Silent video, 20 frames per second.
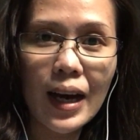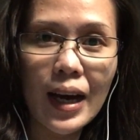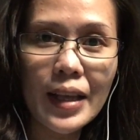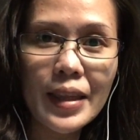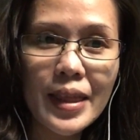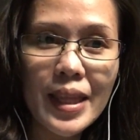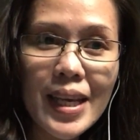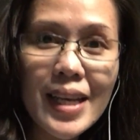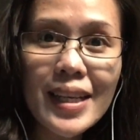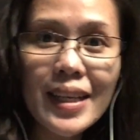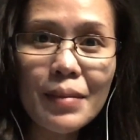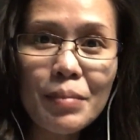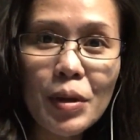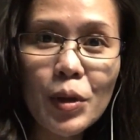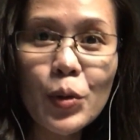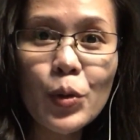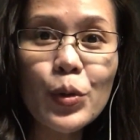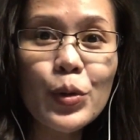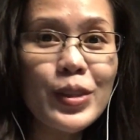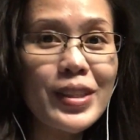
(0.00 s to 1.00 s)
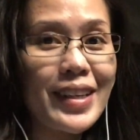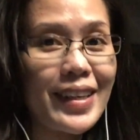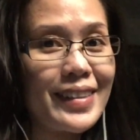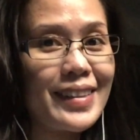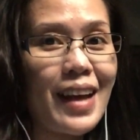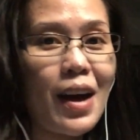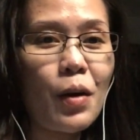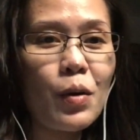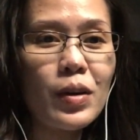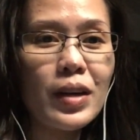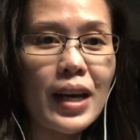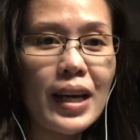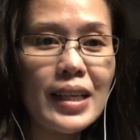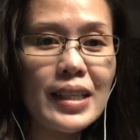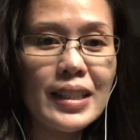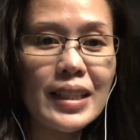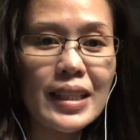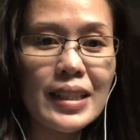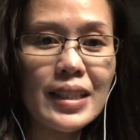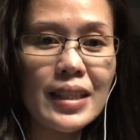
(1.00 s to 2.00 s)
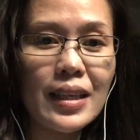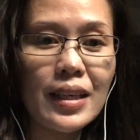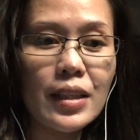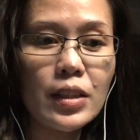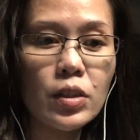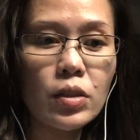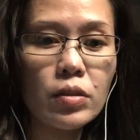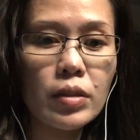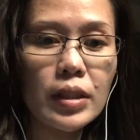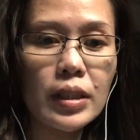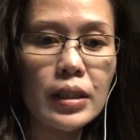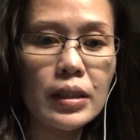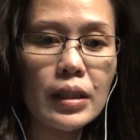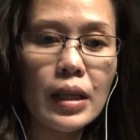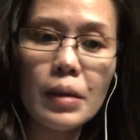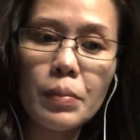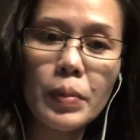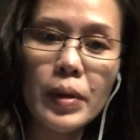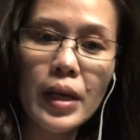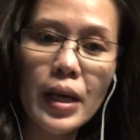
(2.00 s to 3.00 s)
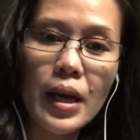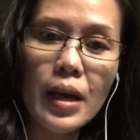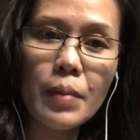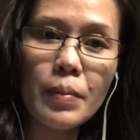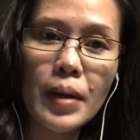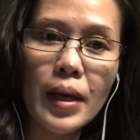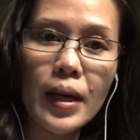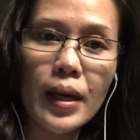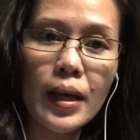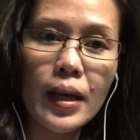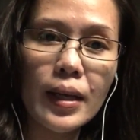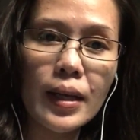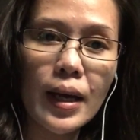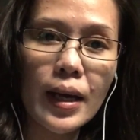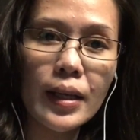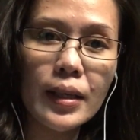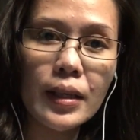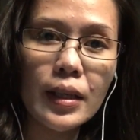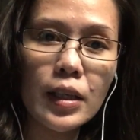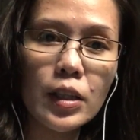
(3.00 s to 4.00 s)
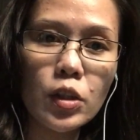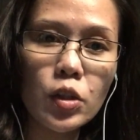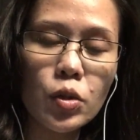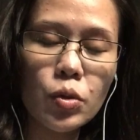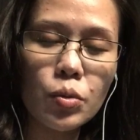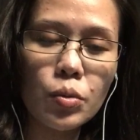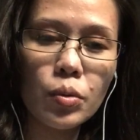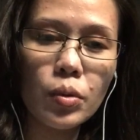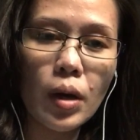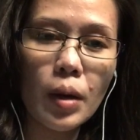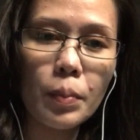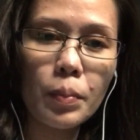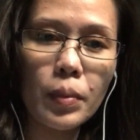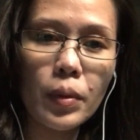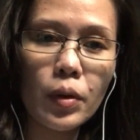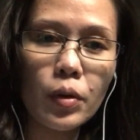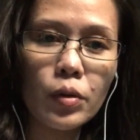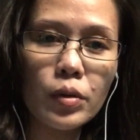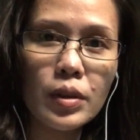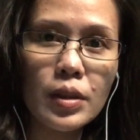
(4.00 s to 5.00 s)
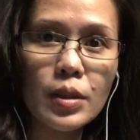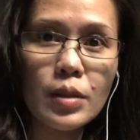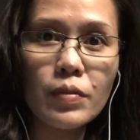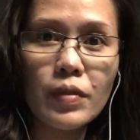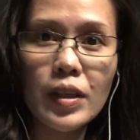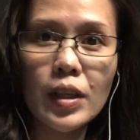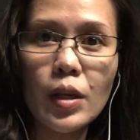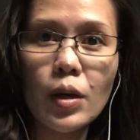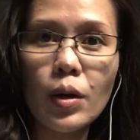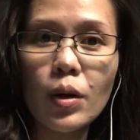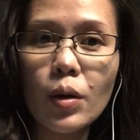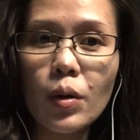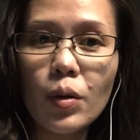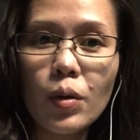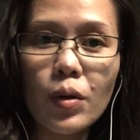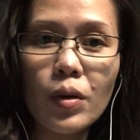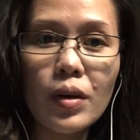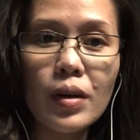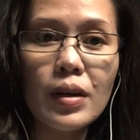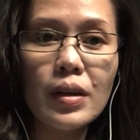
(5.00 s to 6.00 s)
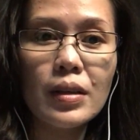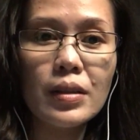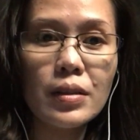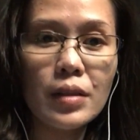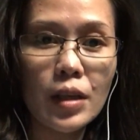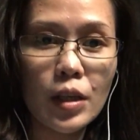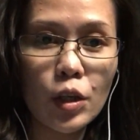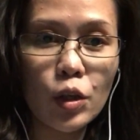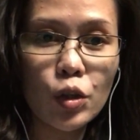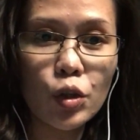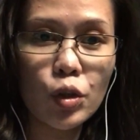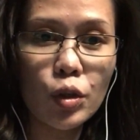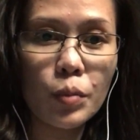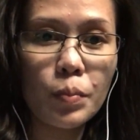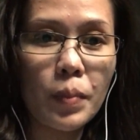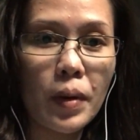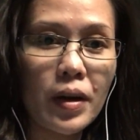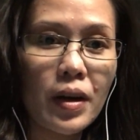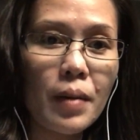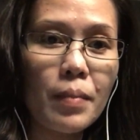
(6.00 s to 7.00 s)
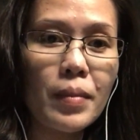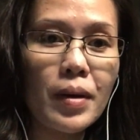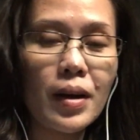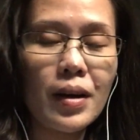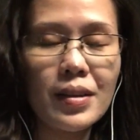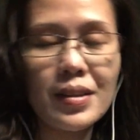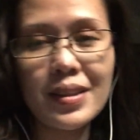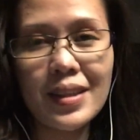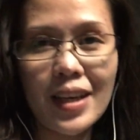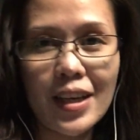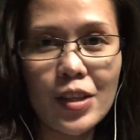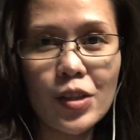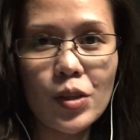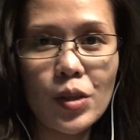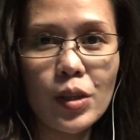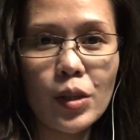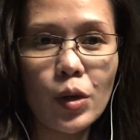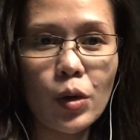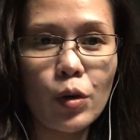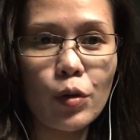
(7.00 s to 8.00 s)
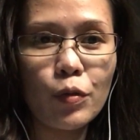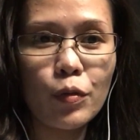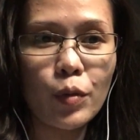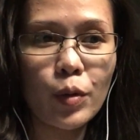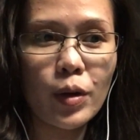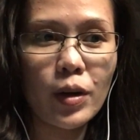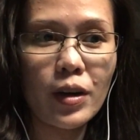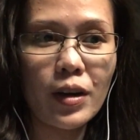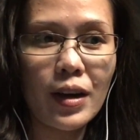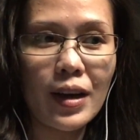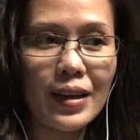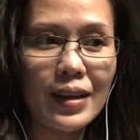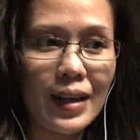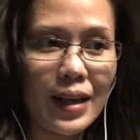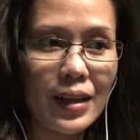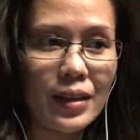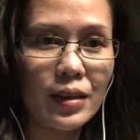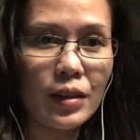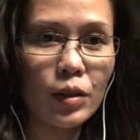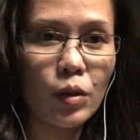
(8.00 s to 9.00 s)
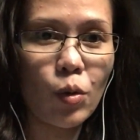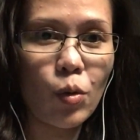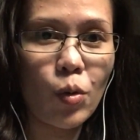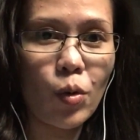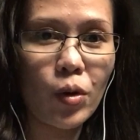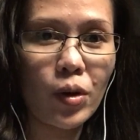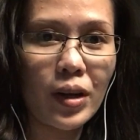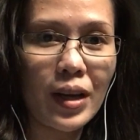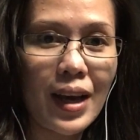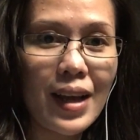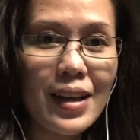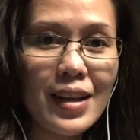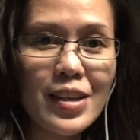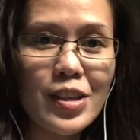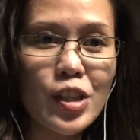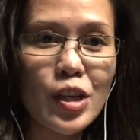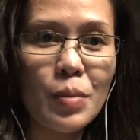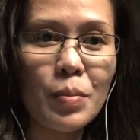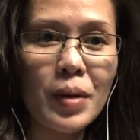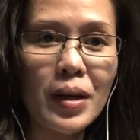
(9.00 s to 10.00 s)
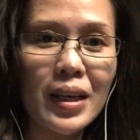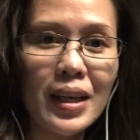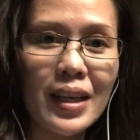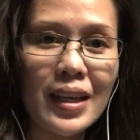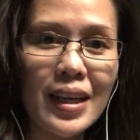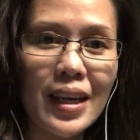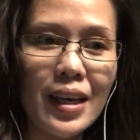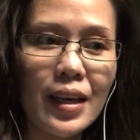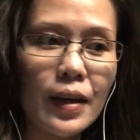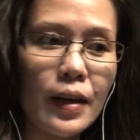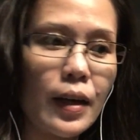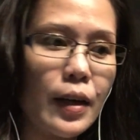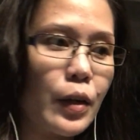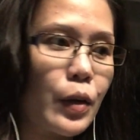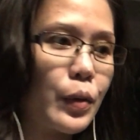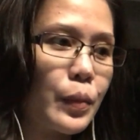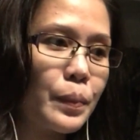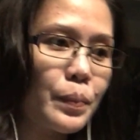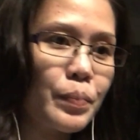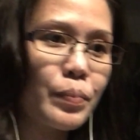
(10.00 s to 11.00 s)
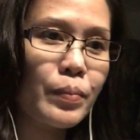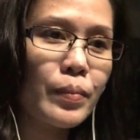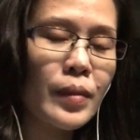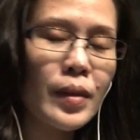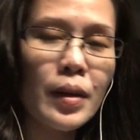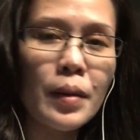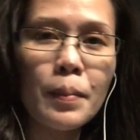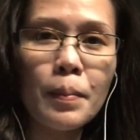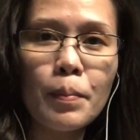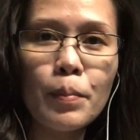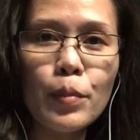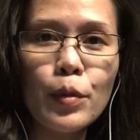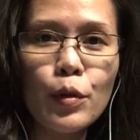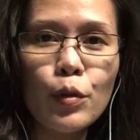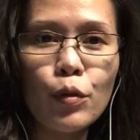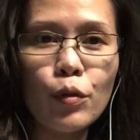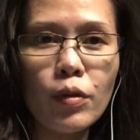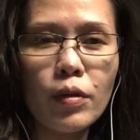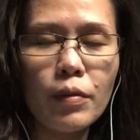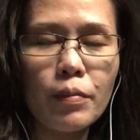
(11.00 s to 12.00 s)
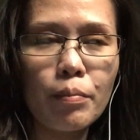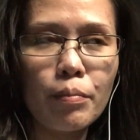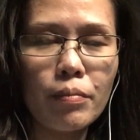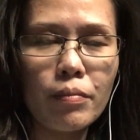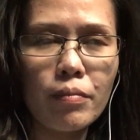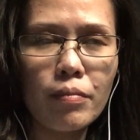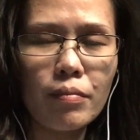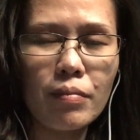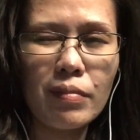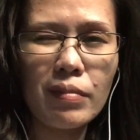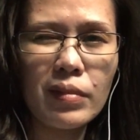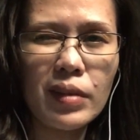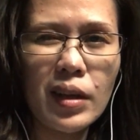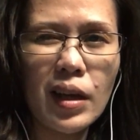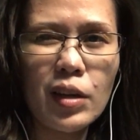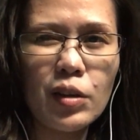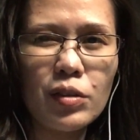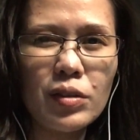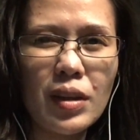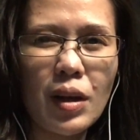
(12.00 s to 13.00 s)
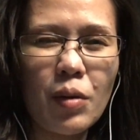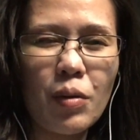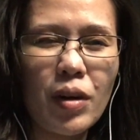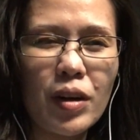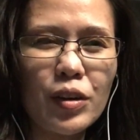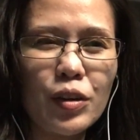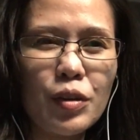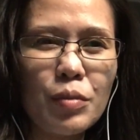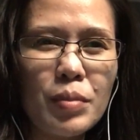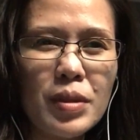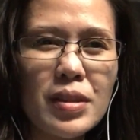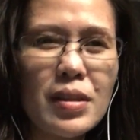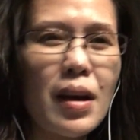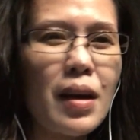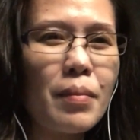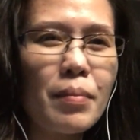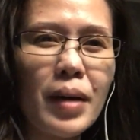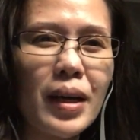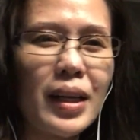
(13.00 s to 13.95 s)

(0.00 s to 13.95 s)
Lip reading: I think mag-good night na ako guys kasi it's already 10 p.m. and I need to upload this video sa YouTube para ma-schedule ko for a date kung kailan siya magiging ano view, anong tawag nun? Basta